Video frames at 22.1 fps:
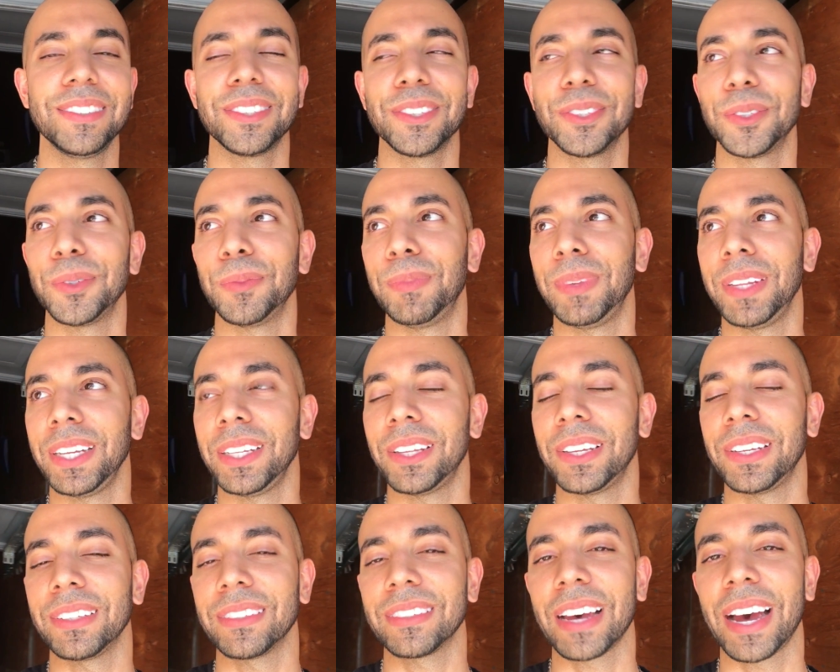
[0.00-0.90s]
to bleed
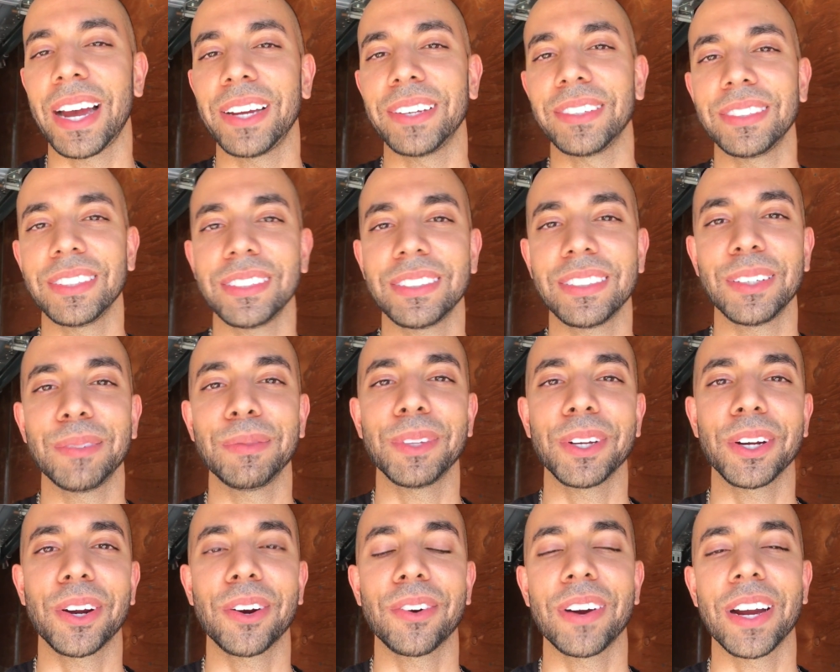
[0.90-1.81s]
the entire system
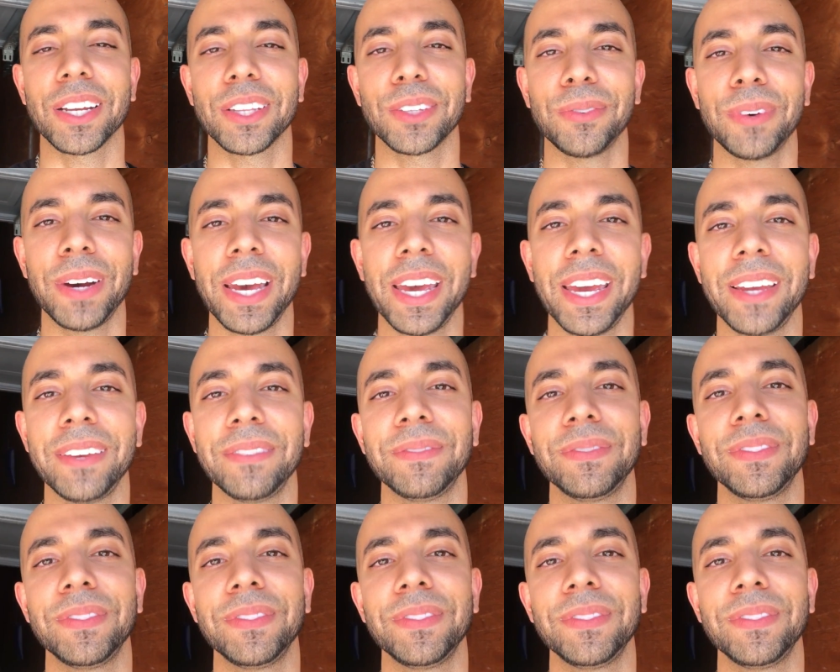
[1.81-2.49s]
the correct way.